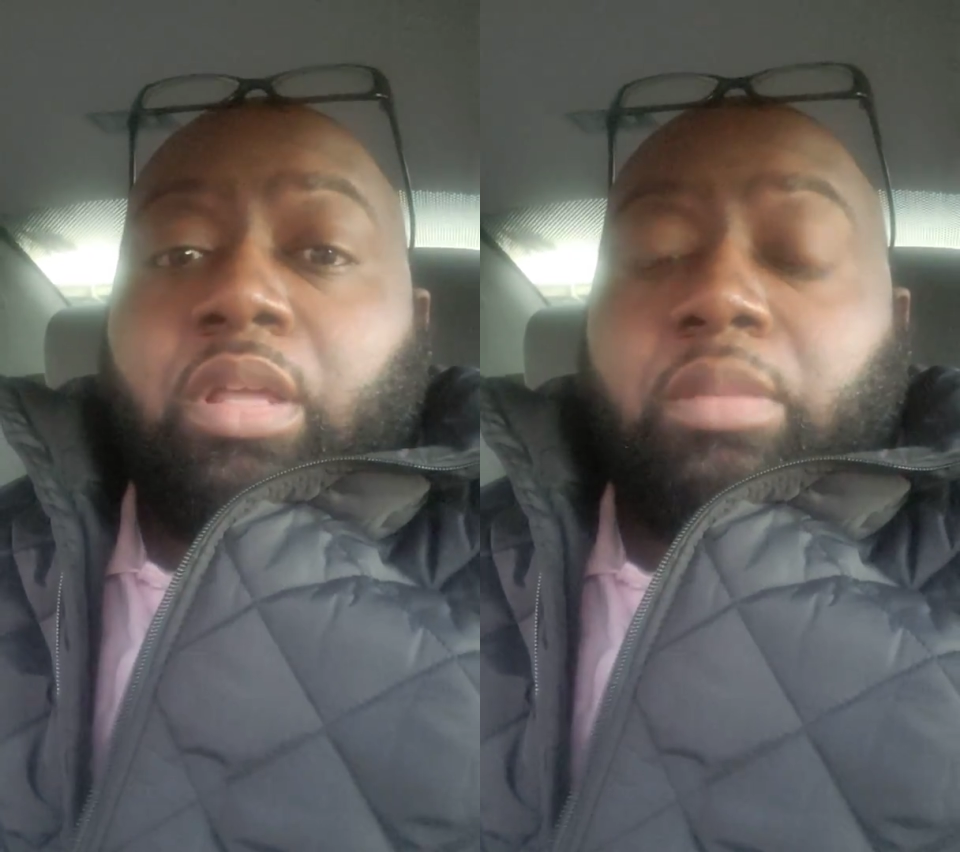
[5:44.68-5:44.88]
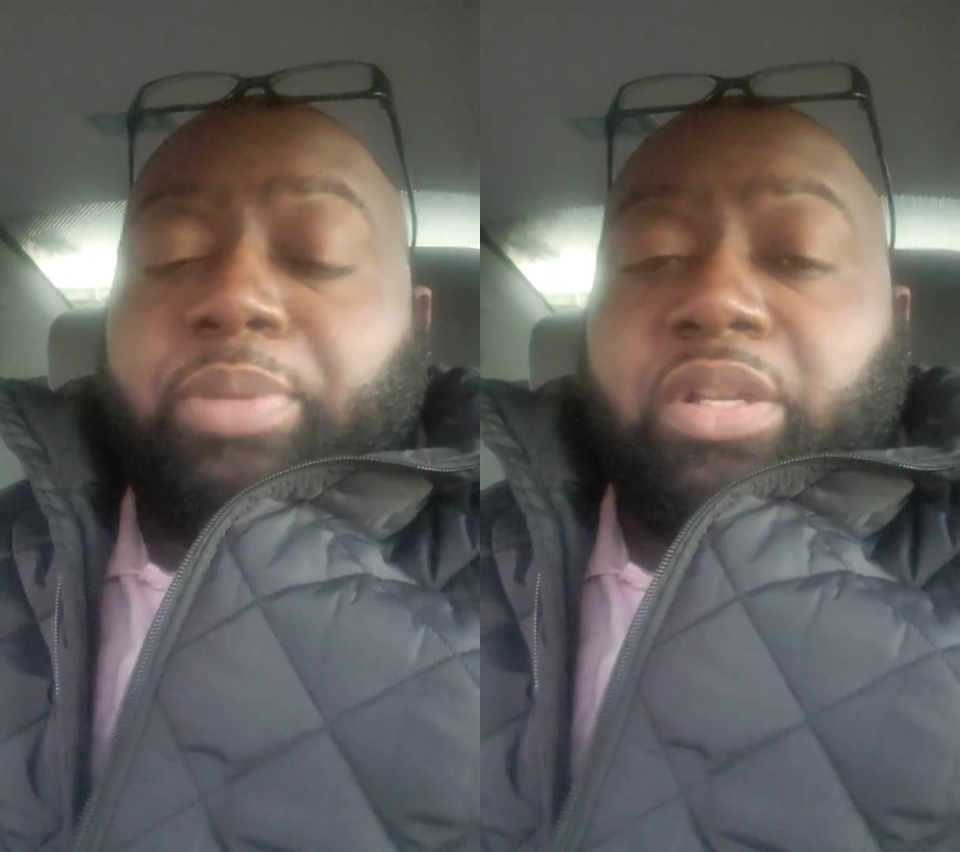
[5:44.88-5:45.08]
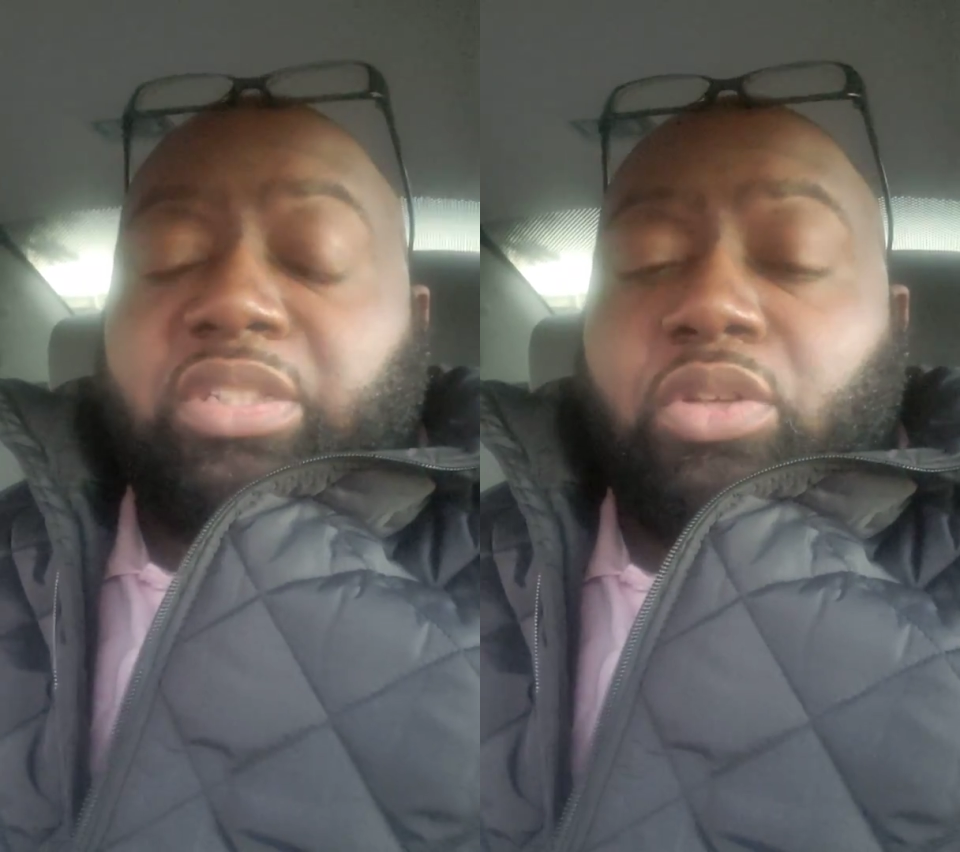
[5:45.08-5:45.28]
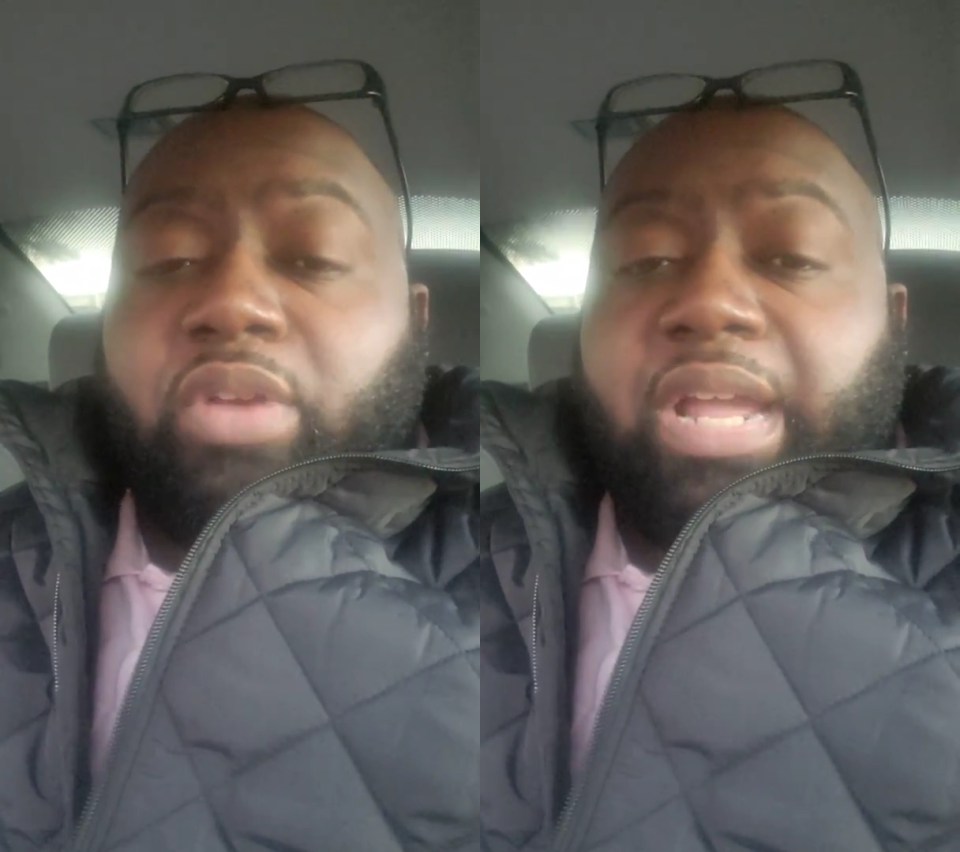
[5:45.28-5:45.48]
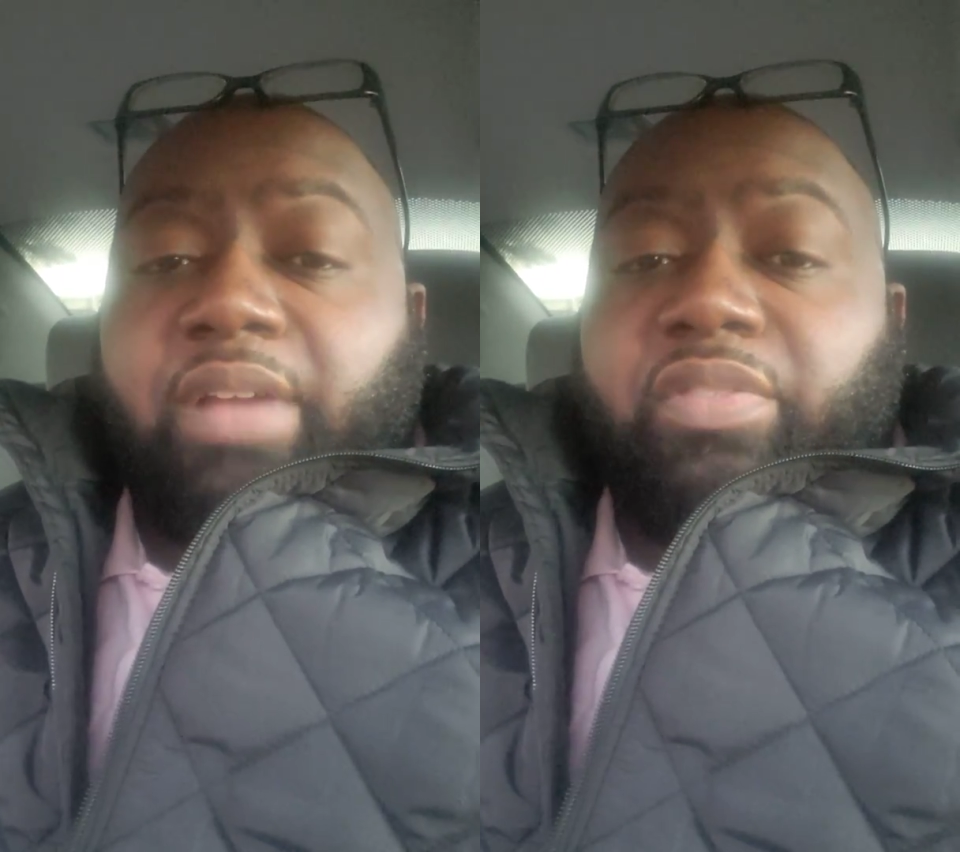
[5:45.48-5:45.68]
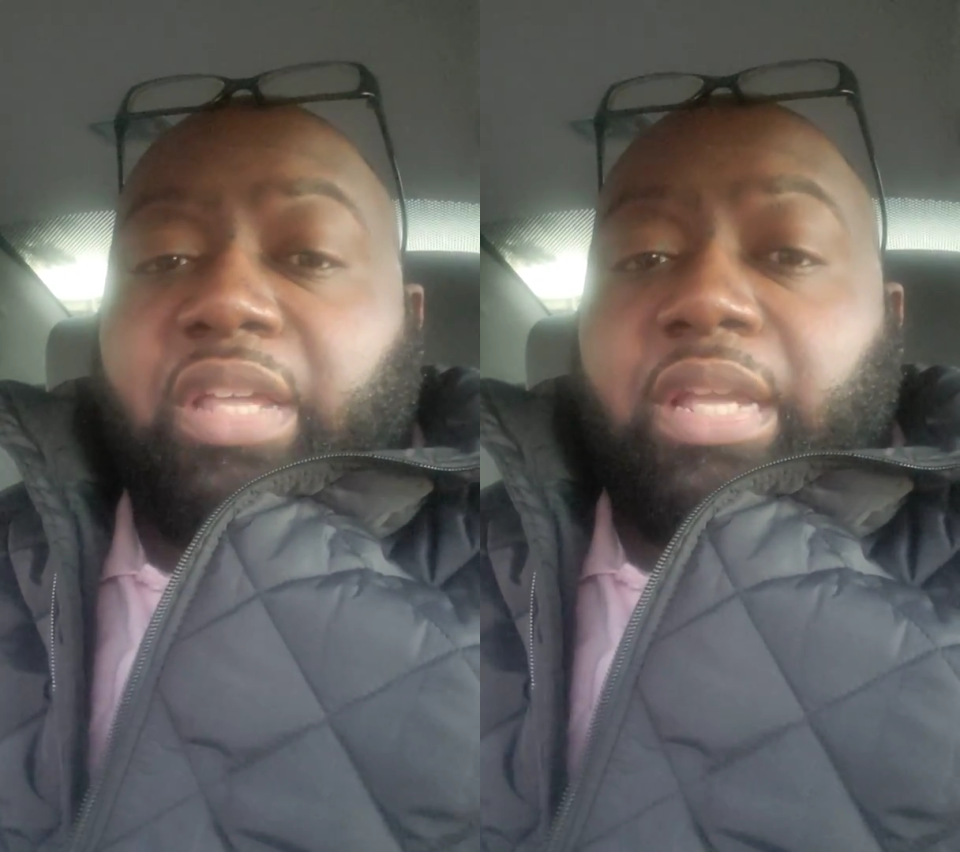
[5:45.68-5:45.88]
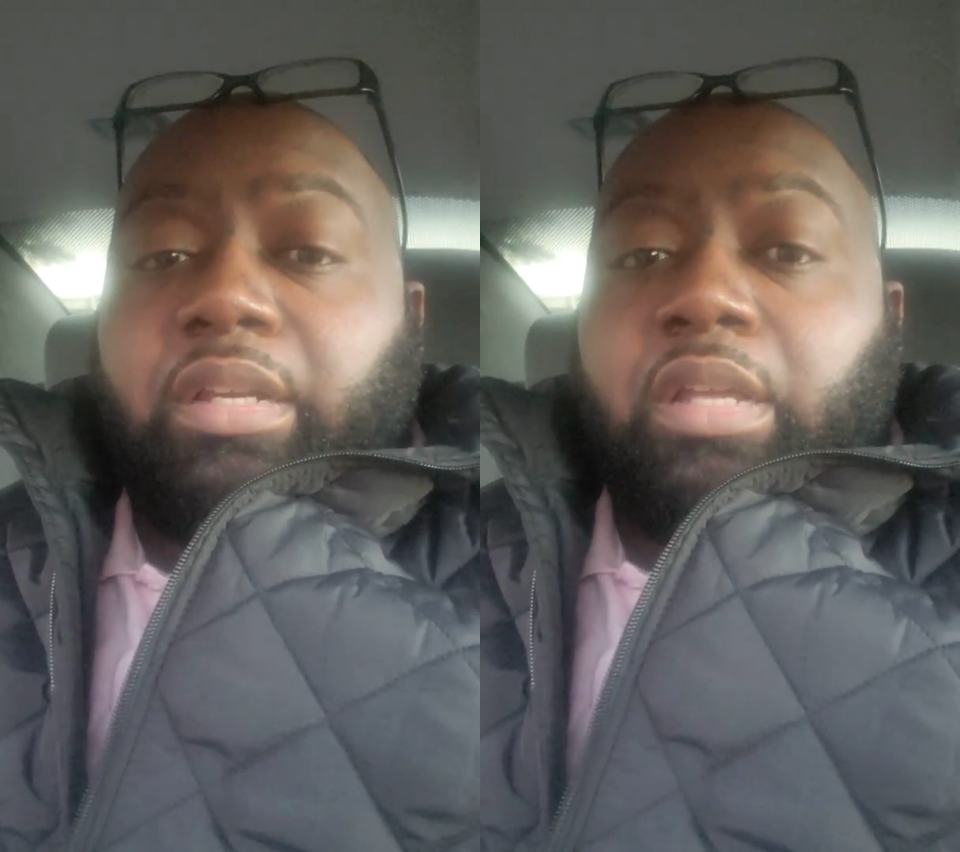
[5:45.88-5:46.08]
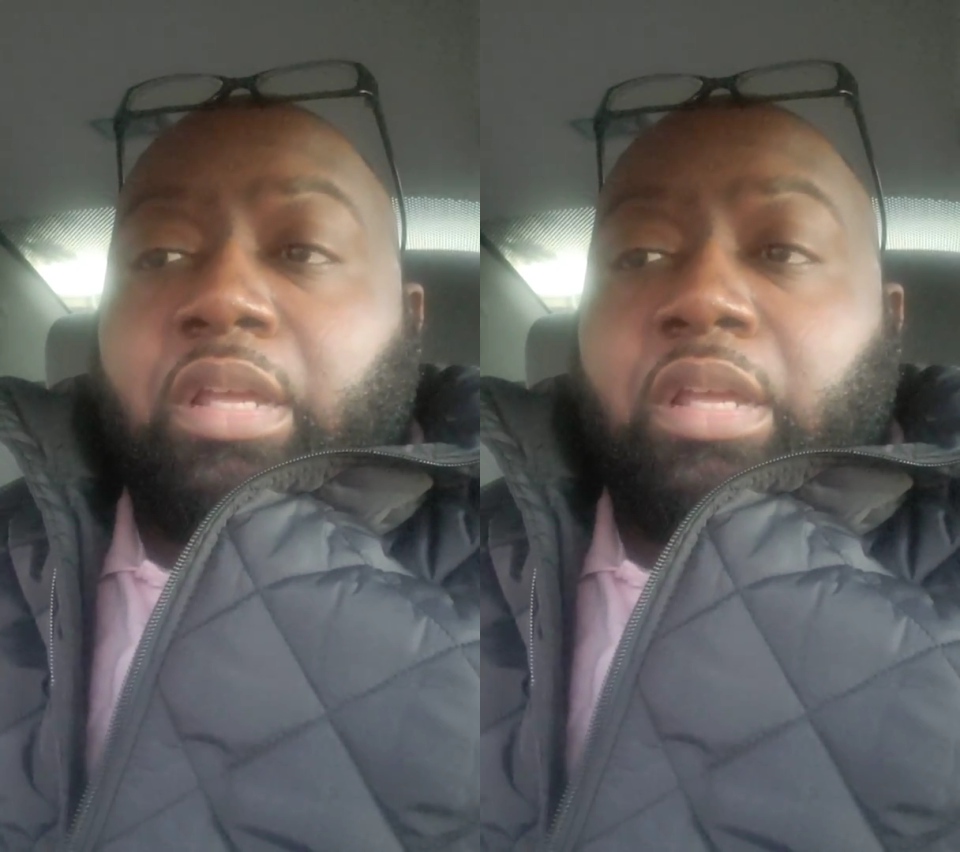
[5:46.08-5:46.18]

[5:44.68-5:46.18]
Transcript: The Pels don't have that.